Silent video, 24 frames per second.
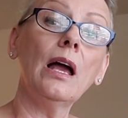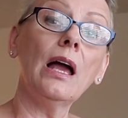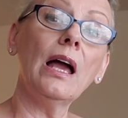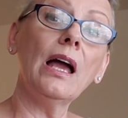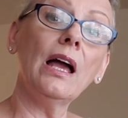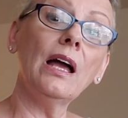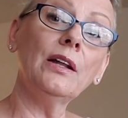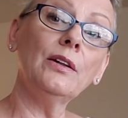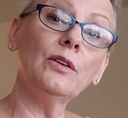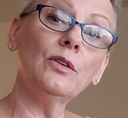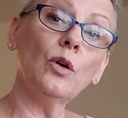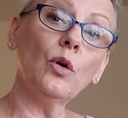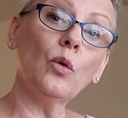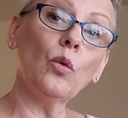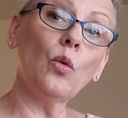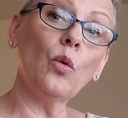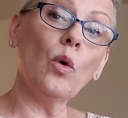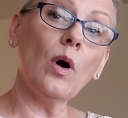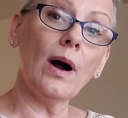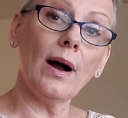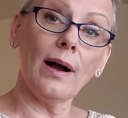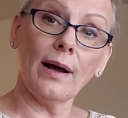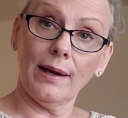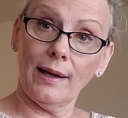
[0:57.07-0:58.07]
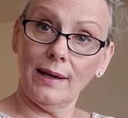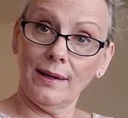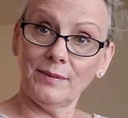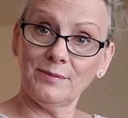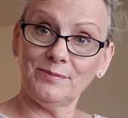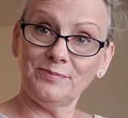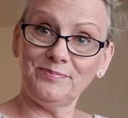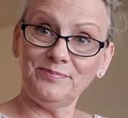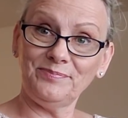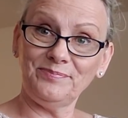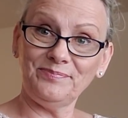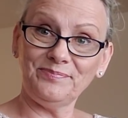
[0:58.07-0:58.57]
And why?
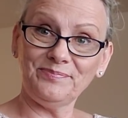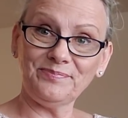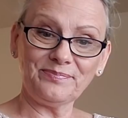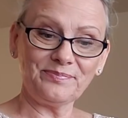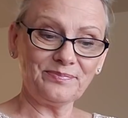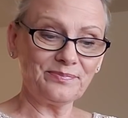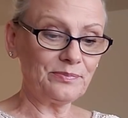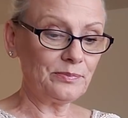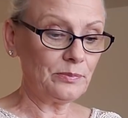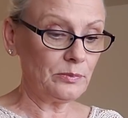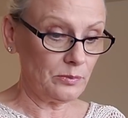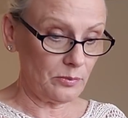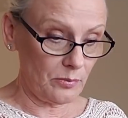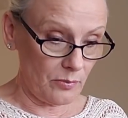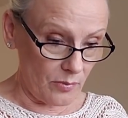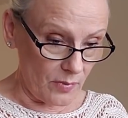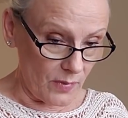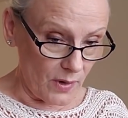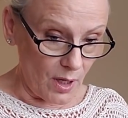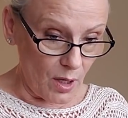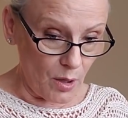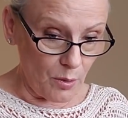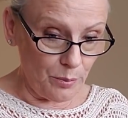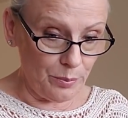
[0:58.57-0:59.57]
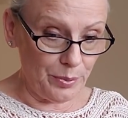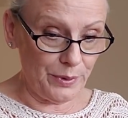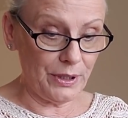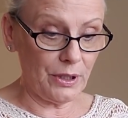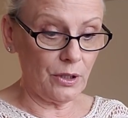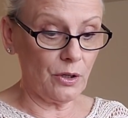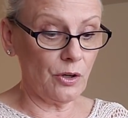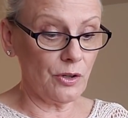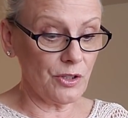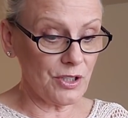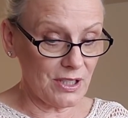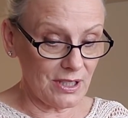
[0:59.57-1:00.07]

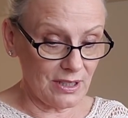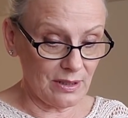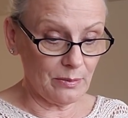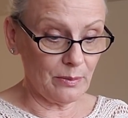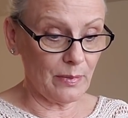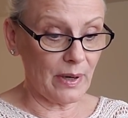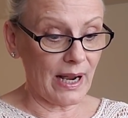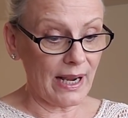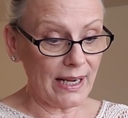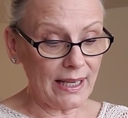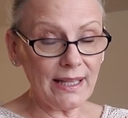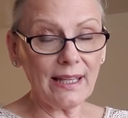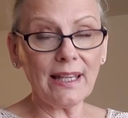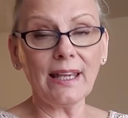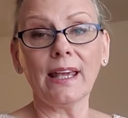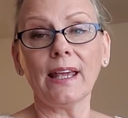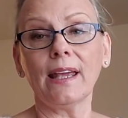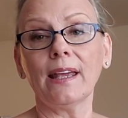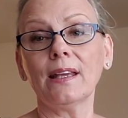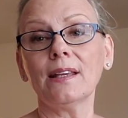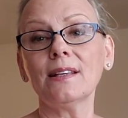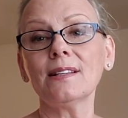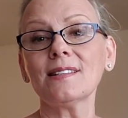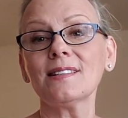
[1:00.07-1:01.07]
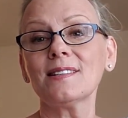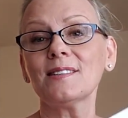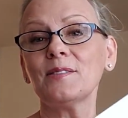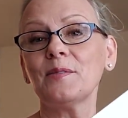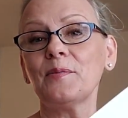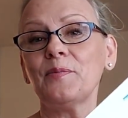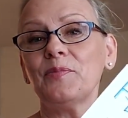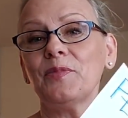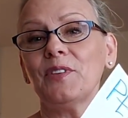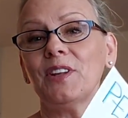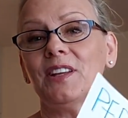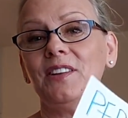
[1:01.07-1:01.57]
Because in my case,
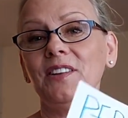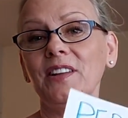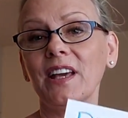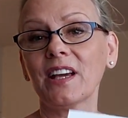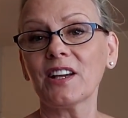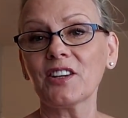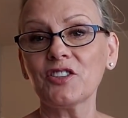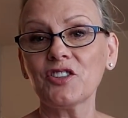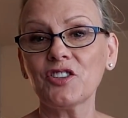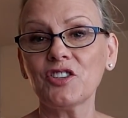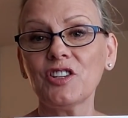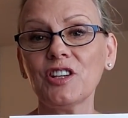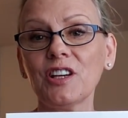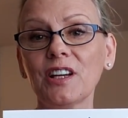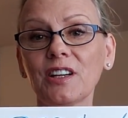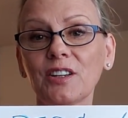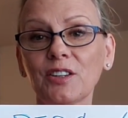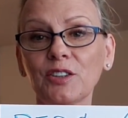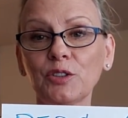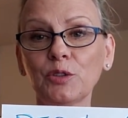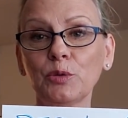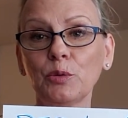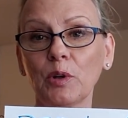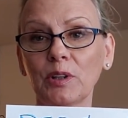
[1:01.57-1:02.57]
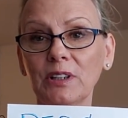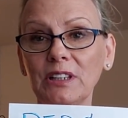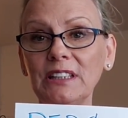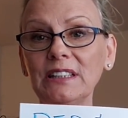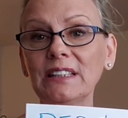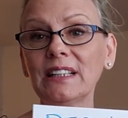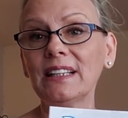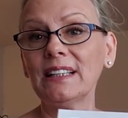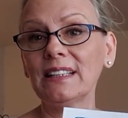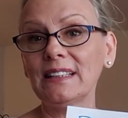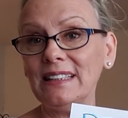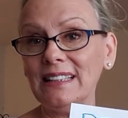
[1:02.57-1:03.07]
the next year,
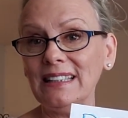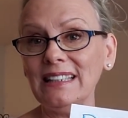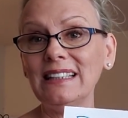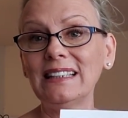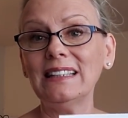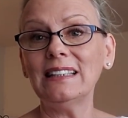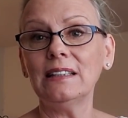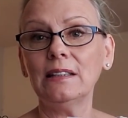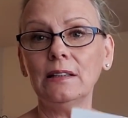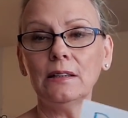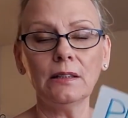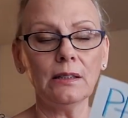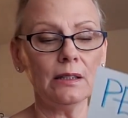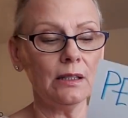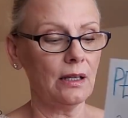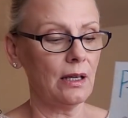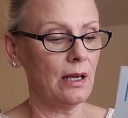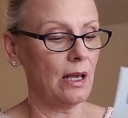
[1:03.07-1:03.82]
2019,